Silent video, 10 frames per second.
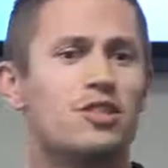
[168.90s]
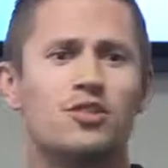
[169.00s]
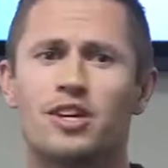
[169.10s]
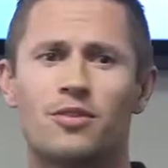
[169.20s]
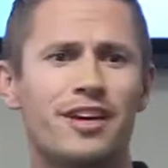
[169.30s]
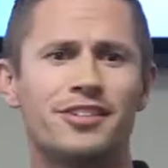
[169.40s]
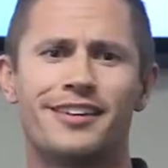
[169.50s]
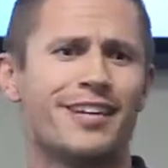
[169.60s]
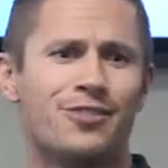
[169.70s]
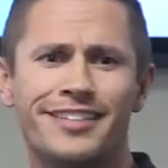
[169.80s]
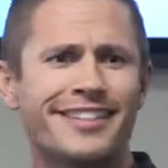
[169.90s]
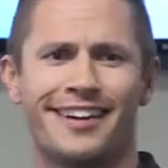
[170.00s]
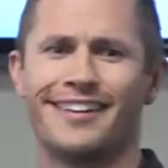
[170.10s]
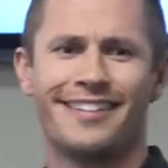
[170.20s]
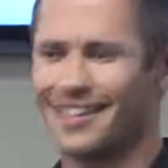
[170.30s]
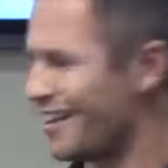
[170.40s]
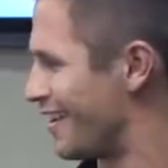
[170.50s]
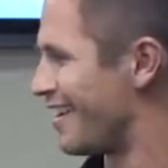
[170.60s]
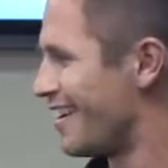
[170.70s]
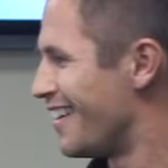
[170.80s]
It was a trick question. I tricked you.
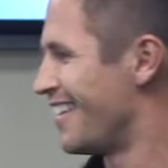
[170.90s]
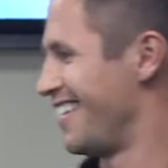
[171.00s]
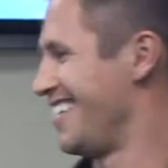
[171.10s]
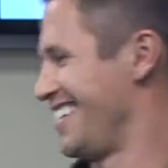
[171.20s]
Yeah.